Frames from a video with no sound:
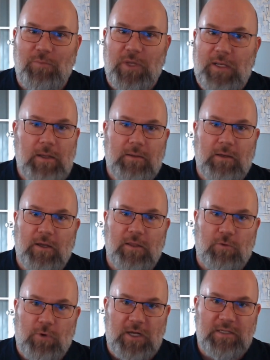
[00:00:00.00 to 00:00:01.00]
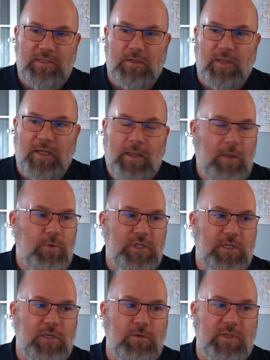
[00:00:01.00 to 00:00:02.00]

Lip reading: But otherwise they're like, hey, what'd you do?